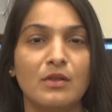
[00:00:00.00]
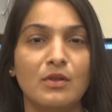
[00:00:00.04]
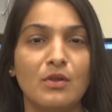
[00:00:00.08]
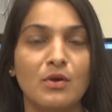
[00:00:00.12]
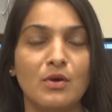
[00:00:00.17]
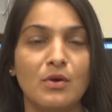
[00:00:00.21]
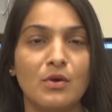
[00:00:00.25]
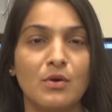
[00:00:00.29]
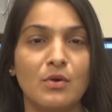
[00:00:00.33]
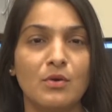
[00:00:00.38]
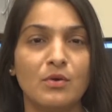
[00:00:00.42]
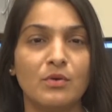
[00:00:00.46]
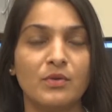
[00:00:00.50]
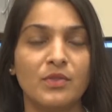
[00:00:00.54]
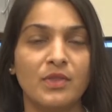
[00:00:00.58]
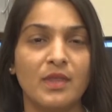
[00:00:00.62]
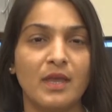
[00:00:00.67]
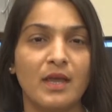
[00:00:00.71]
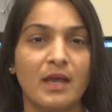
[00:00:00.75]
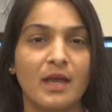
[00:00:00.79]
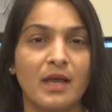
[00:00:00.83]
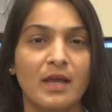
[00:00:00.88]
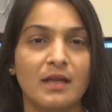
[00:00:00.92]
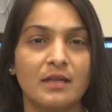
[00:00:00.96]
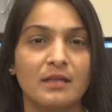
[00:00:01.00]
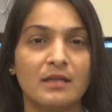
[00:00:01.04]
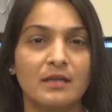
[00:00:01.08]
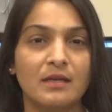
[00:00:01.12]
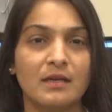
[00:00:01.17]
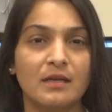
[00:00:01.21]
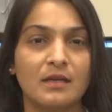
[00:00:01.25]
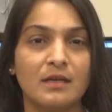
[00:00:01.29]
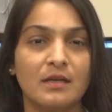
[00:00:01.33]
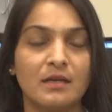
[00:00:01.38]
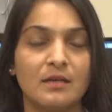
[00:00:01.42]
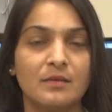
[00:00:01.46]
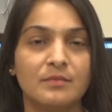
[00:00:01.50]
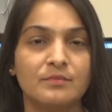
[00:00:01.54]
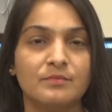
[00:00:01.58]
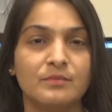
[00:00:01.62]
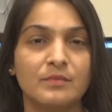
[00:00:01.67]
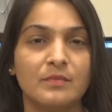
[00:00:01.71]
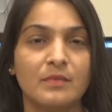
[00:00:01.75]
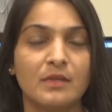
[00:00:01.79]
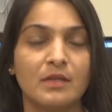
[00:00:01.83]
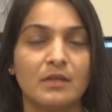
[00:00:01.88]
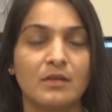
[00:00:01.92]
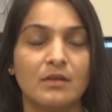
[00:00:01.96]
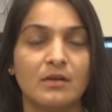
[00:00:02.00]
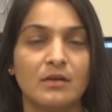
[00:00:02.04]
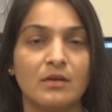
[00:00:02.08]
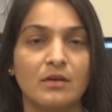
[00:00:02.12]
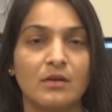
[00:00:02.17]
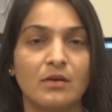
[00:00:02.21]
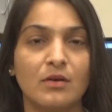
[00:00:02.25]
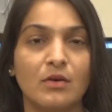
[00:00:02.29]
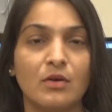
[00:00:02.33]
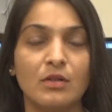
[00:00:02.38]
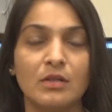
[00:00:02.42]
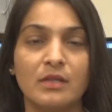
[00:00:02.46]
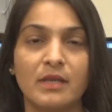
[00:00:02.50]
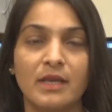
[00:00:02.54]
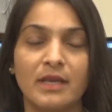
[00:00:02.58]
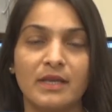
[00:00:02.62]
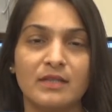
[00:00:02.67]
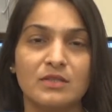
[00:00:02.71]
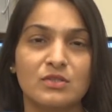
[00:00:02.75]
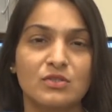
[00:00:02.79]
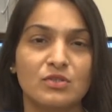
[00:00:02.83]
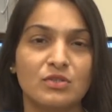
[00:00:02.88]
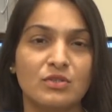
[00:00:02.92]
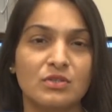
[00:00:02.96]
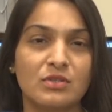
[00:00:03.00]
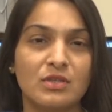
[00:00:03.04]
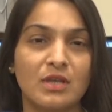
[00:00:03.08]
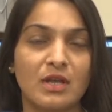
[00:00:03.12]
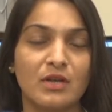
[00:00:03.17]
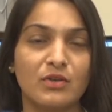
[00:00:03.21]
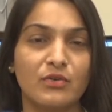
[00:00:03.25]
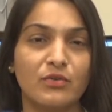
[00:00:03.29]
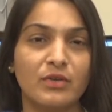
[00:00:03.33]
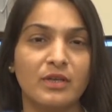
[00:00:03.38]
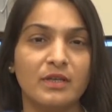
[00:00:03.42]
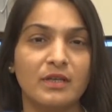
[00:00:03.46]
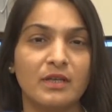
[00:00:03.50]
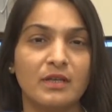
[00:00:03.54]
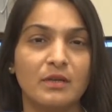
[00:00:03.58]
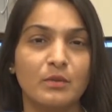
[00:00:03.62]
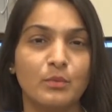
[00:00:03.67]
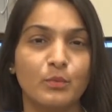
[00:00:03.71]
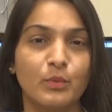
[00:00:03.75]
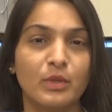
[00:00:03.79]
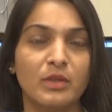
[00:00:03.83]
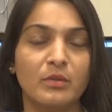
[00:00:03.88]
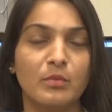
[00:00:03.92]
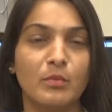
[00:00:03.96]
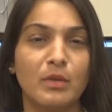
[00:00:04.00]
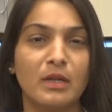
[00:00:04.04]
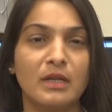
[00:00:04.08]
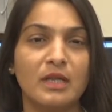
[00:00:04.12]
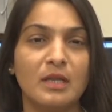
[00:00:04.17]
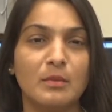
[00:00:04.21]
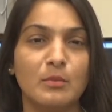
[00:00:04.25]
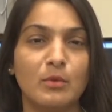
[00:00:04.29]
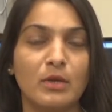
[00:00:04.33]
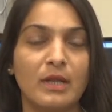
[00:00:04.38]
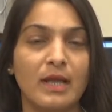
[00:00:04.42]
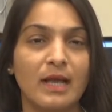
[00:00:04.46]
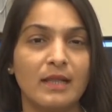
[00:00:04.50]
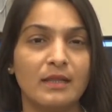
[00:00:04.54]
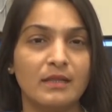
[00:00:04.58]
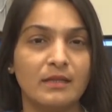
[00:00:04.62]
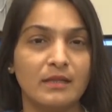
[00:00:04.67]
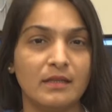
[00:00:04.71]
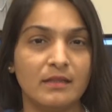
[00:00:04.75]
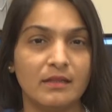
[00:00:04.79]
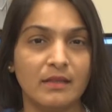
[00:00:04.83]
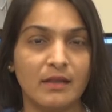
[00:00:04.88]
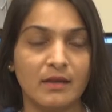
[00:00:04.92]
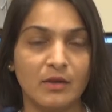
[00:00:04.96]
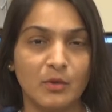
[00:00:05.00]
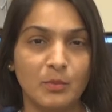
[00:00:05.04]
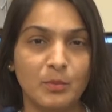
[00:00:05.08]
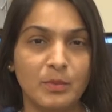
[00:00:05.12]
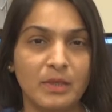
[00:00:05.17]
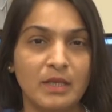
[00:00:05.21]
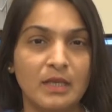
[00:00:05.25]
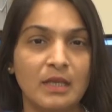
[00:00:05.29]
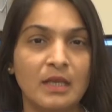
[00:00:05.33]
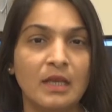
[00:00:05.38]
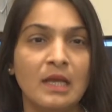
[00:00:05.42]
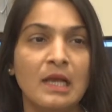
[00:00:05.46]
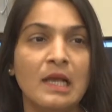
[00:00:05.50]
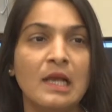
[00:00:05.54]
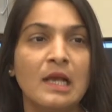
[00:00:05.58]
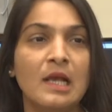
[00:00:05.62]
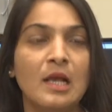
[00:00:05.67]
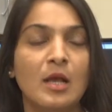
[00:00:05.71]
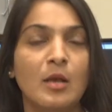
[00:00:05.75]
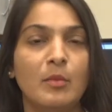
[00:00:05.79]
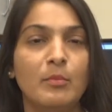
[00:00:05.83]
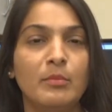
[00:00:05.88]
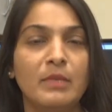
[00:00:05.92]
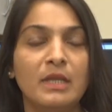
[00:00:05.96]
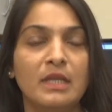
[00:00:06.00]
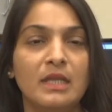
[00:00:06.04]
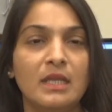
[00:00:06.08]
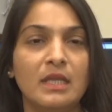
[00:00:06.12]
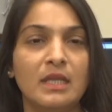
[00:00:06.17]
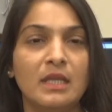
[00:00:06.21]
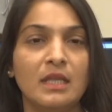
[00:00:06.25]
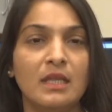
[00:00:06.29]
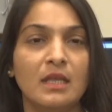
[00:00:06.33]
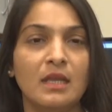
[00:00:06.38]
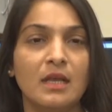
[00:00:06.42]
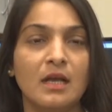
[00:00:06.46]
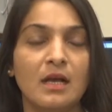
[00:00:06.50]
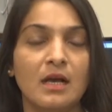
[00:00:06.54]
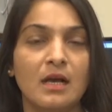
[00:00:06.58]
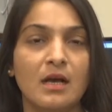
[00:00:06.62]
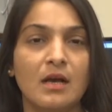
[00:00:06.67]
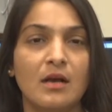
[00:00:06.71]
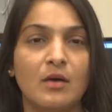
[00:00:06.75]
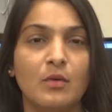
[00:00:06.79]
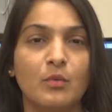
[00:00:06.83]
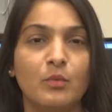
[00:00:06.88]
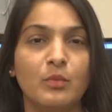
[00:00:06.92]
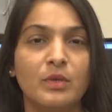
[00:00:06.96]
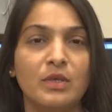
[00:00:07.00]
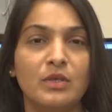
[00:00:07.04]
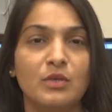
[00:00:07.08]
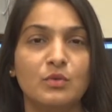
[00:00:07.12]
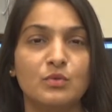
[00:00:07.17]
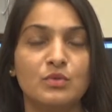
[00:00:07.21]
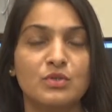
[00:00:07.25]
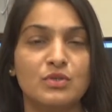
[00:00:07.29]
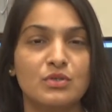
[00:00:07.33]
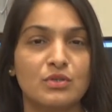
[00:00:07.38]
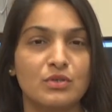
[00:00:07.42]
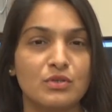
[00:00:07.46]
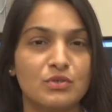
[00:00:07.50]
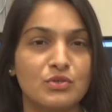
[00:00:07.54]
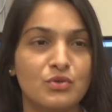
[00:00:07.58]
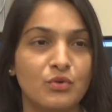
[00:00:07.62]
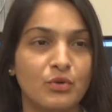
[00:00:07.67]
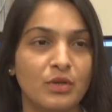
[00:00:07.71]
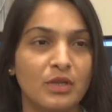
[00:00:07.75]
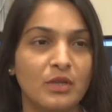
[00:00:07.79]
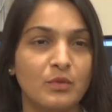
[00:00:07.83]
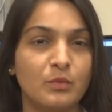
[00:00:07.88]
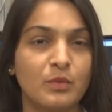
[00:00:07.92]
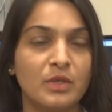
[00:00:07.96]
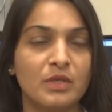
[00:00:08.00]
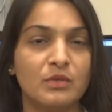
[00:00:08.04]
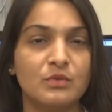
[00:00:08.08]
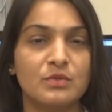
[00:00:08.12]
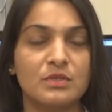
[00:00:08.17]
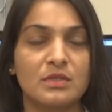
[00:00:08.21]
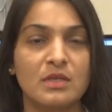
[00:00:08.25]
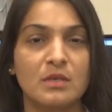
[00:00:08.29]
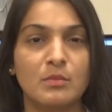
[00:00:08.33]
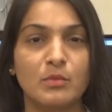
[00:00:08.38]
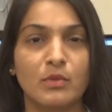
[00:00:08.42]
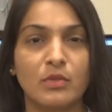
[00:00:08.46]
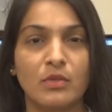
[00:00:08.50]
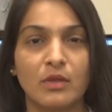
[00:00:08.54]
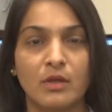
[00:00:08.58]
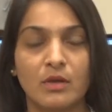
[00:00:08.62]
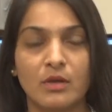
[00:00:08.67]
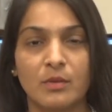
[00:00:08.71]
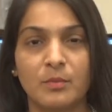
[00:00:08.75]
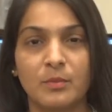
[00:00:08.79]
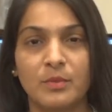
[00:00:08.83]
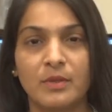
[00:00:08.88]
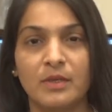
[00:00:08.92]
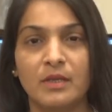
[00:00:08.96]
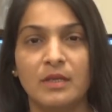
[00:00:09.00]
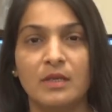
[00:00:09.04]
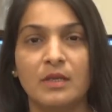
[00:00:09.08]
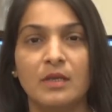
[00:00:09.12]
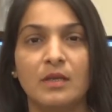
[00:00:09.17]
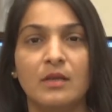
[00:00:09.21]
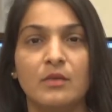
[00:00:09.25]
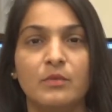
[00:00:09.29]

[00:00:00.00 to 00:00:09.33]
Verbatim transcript: know that um, all cancers are treated with multimodality therapy, meaning uh, we use surgery, we use chemotherapy,